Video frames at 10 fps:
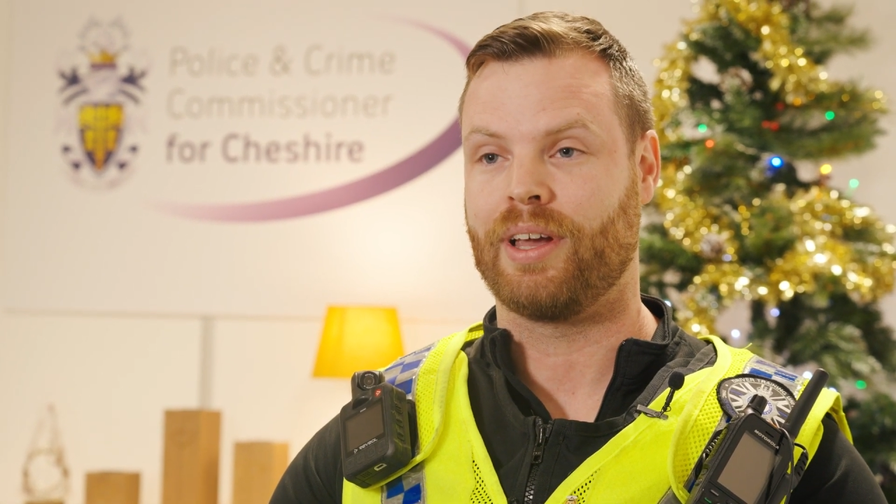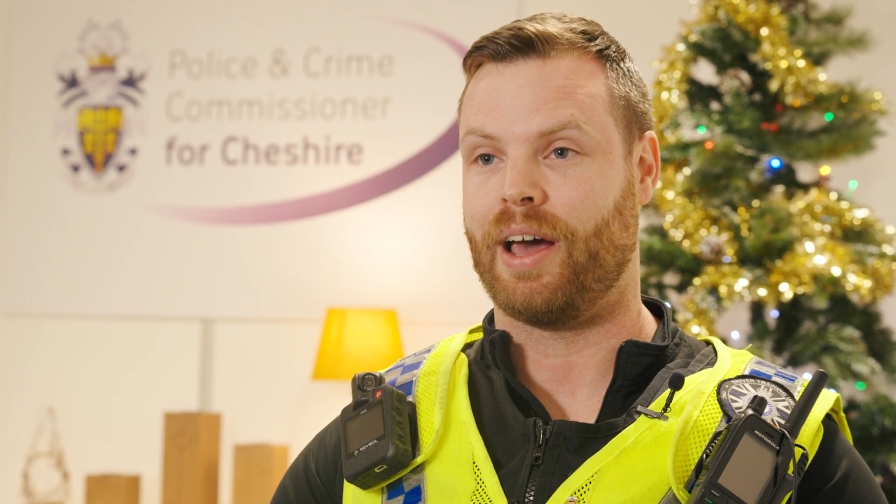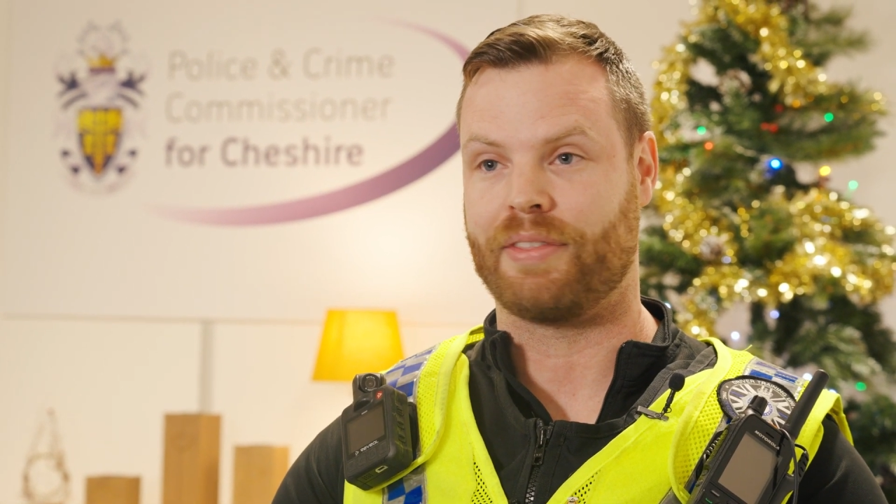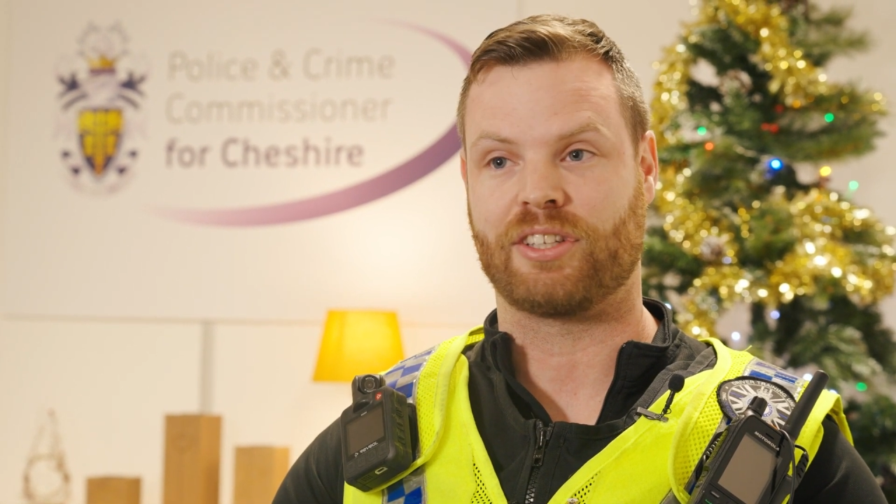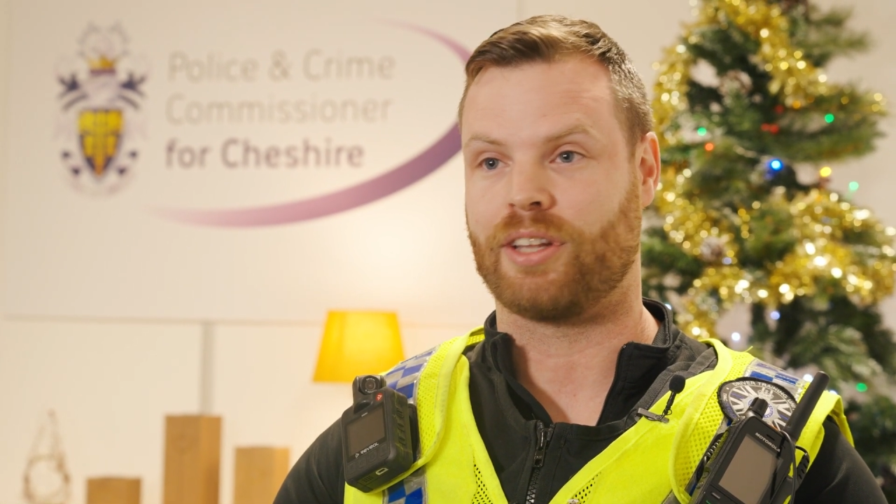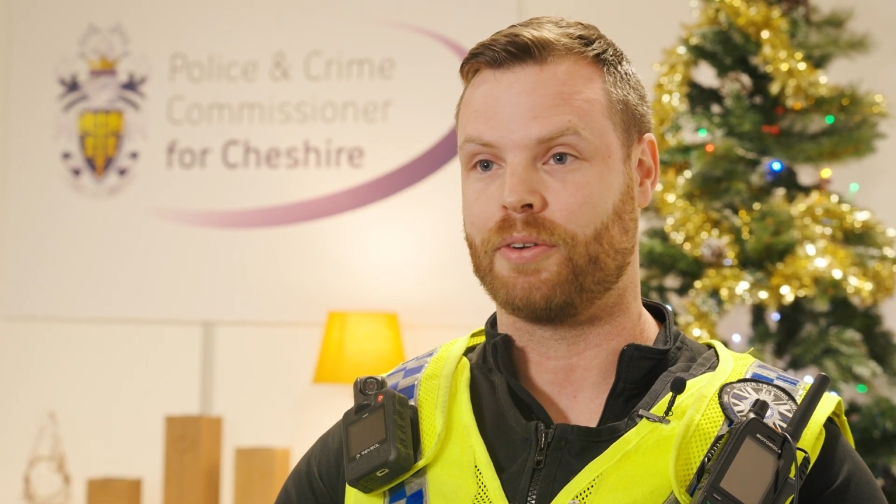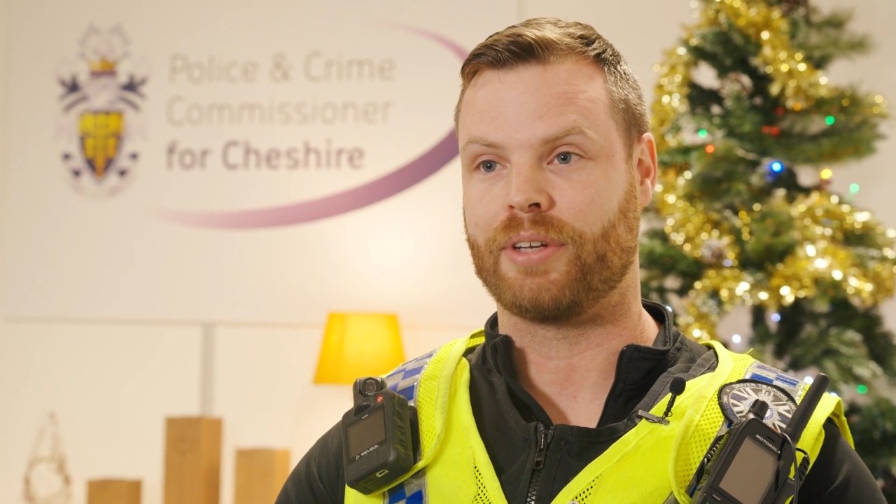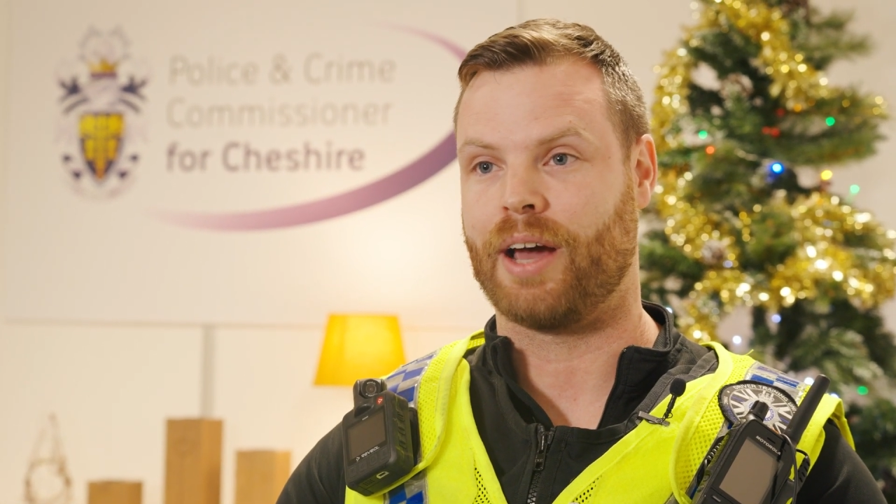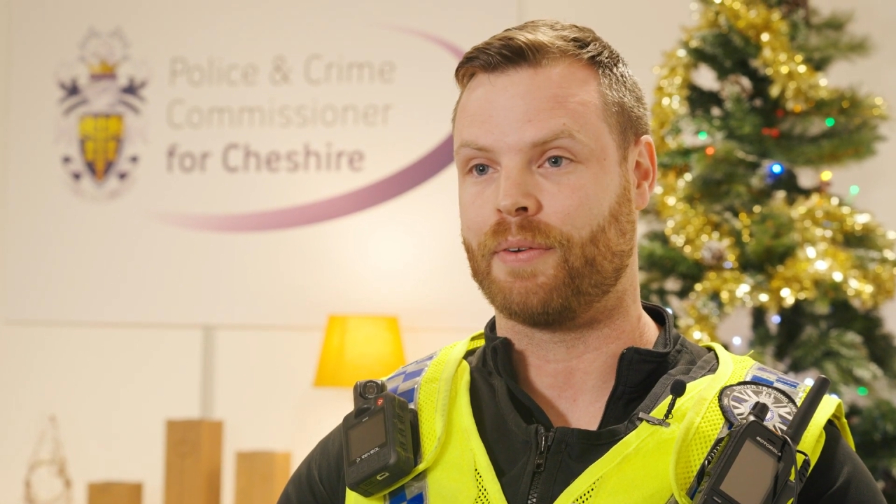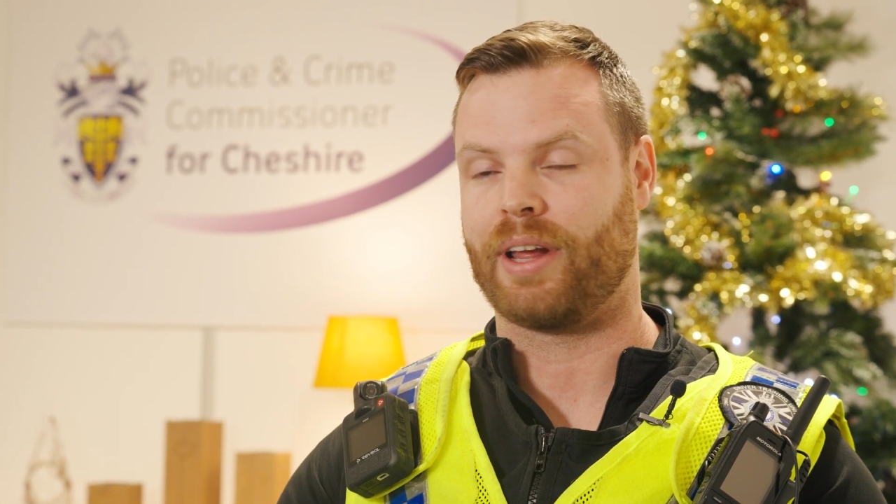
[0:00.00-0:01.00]
and they slow
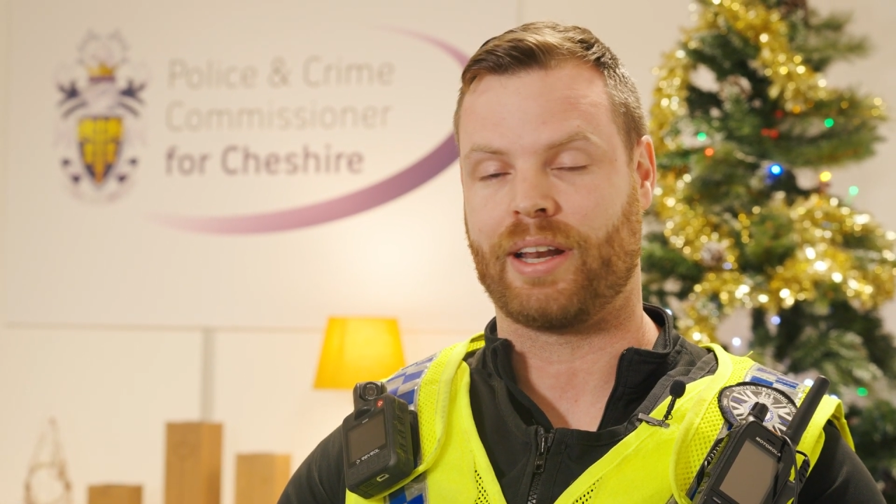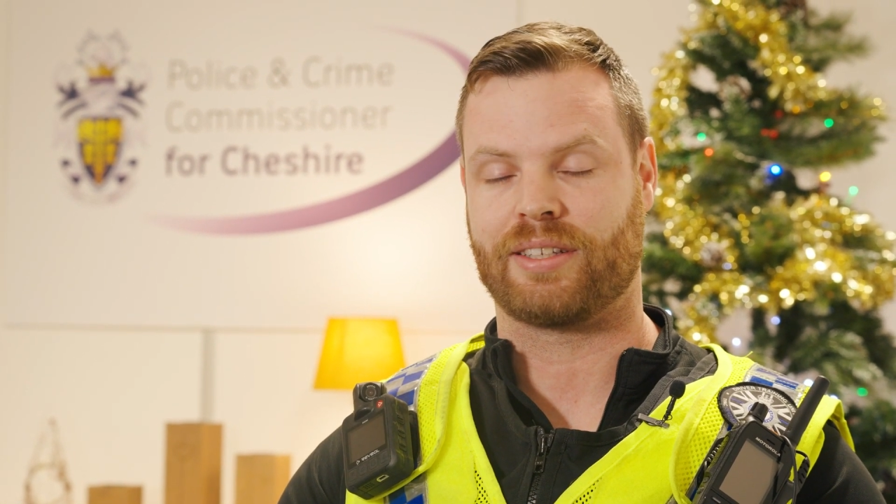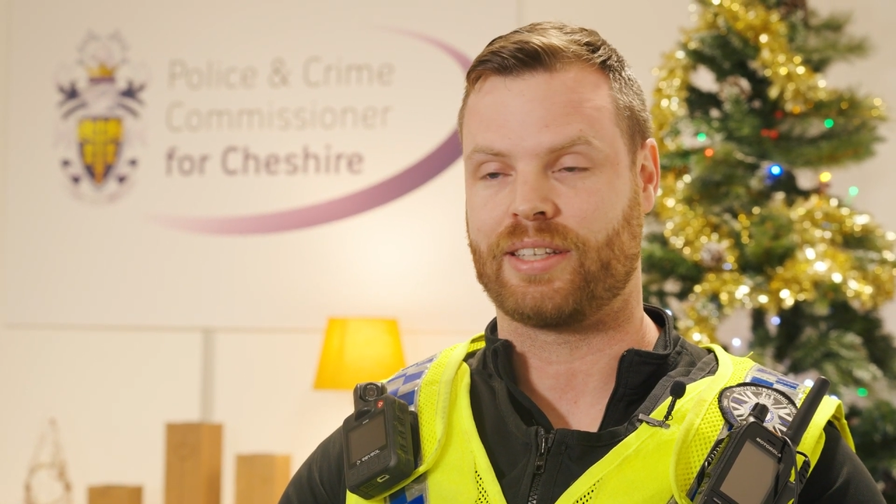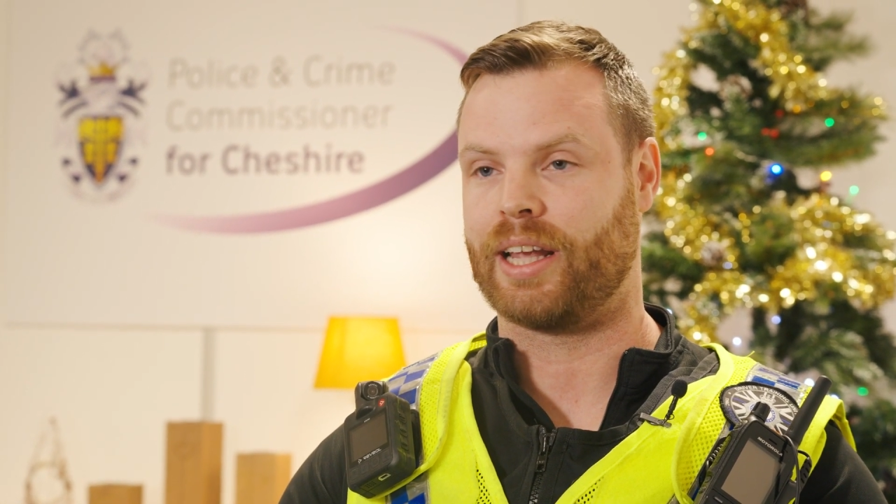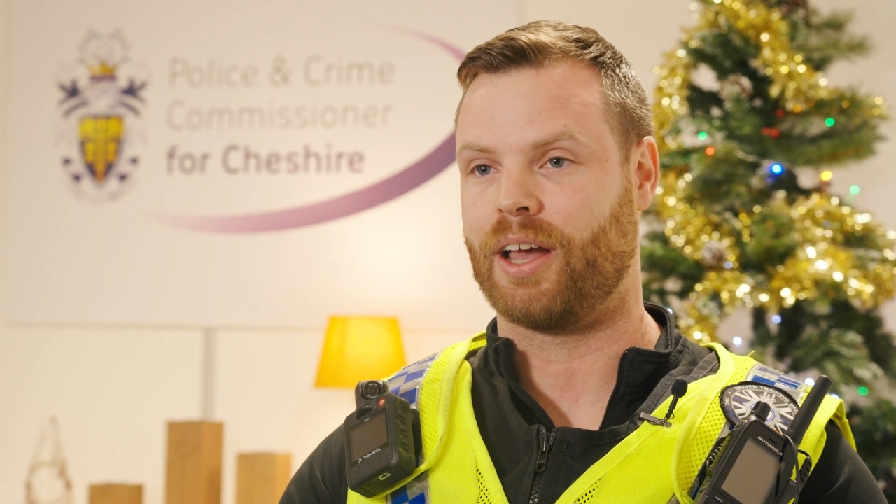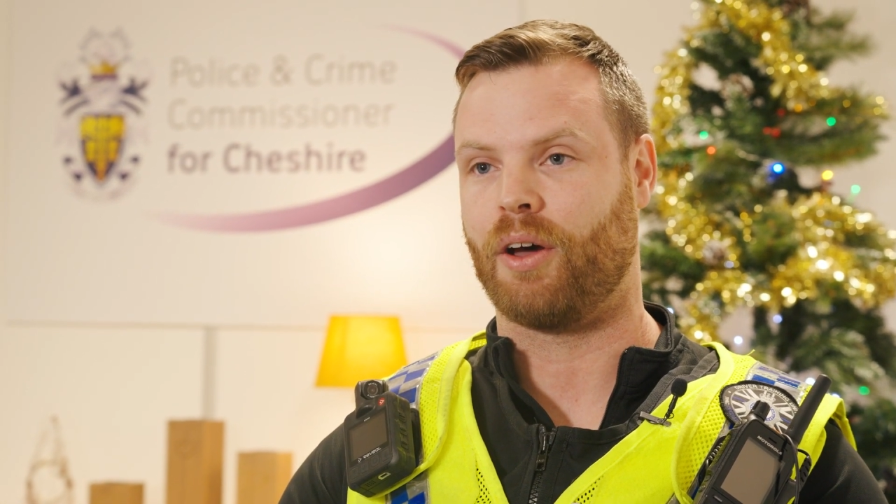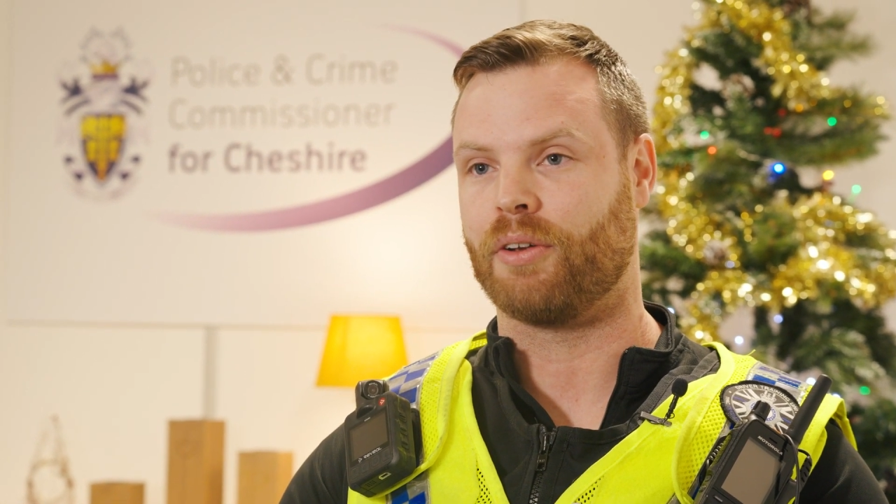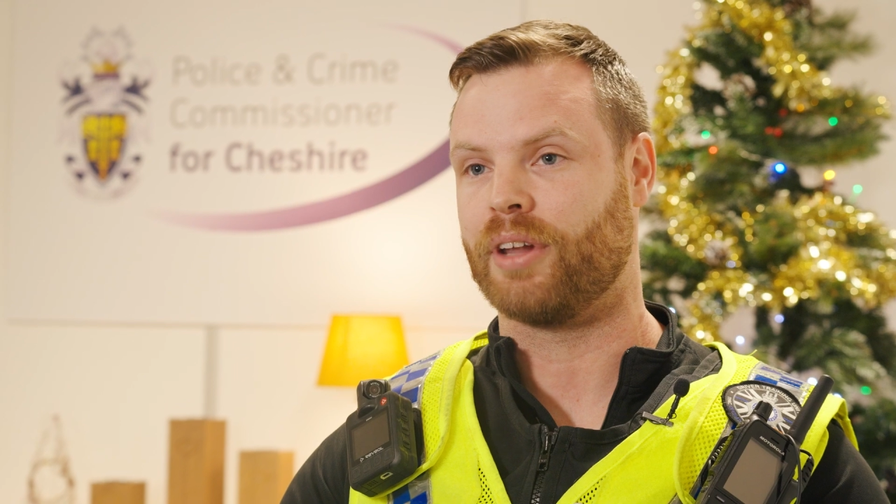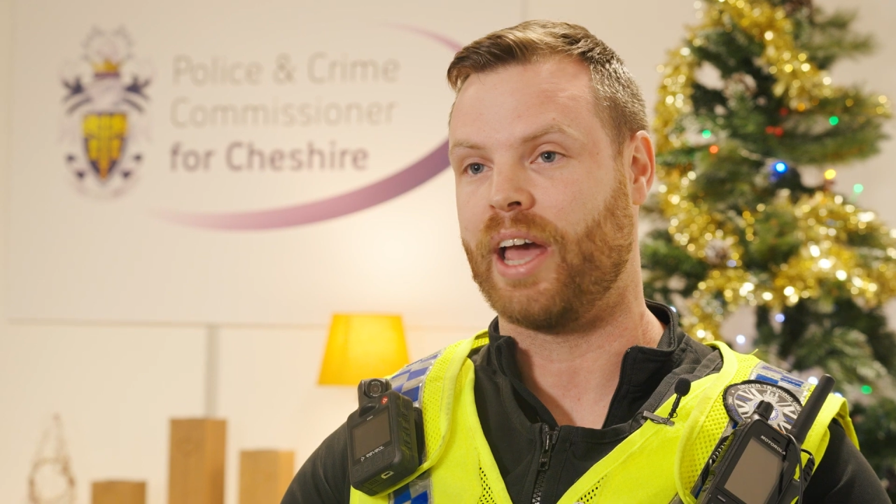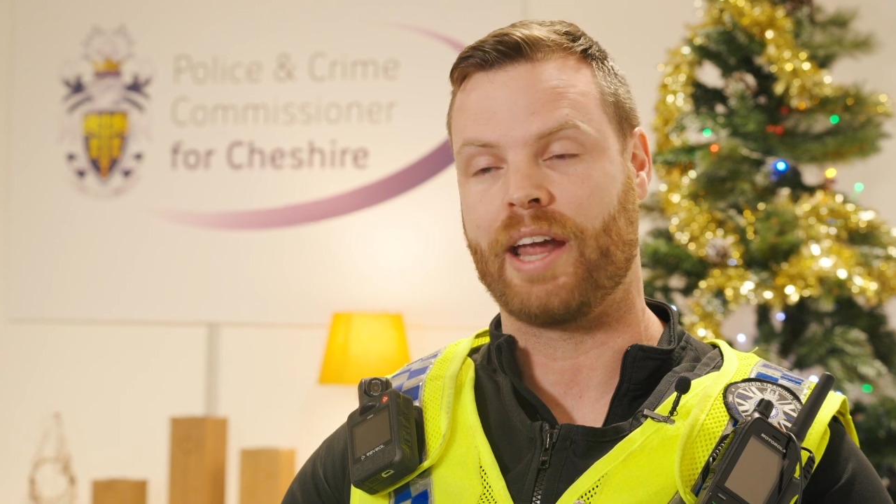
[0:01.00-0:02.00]
down and I see it on